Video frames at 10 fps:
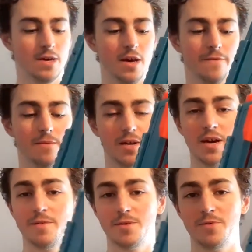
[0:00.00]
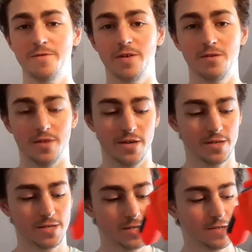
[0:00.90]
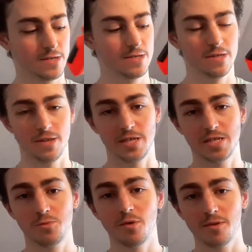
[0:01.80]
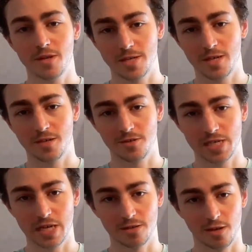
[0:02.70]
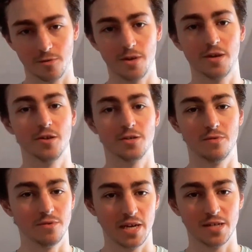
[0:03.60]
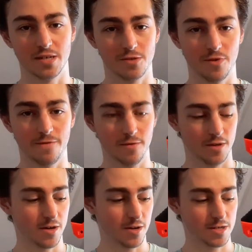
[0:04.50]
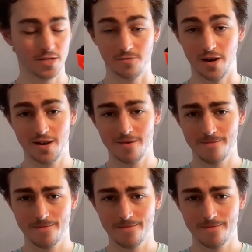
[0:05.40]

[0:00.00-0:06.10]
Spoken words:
If I'm going to have to refill this, this is what the cylinder sounds like where you go to rotate it to refill the darts. Ready?